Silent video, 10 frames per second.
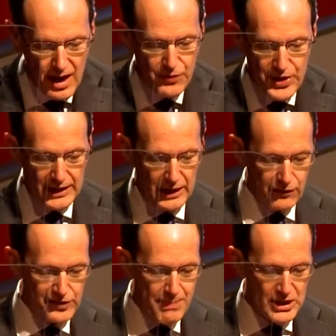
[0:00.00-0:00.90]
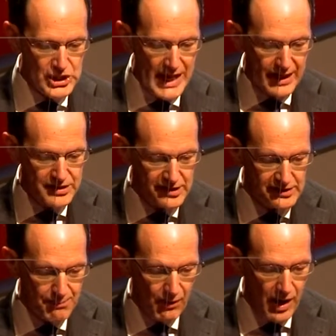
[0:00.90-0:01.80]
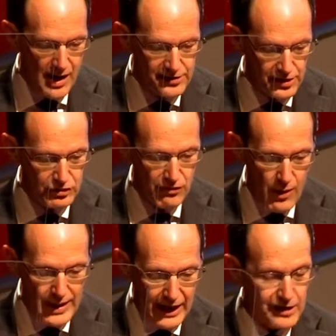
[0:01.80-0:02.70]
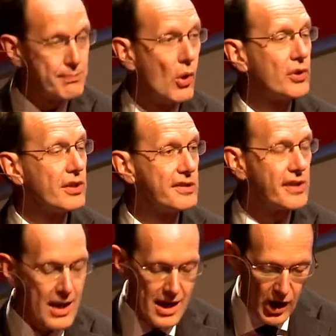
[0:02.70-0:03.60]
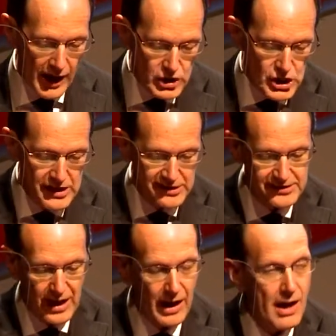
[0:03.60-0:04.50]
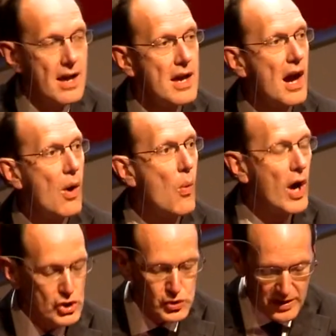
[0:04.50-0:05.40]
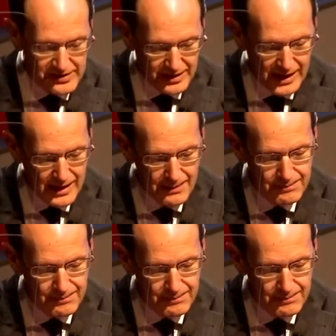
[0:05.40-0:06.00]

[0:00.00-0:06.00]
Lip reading: I'm thinking of specialty suppliers and growing exporters like Cheese Cellar and Welsh Whiskey.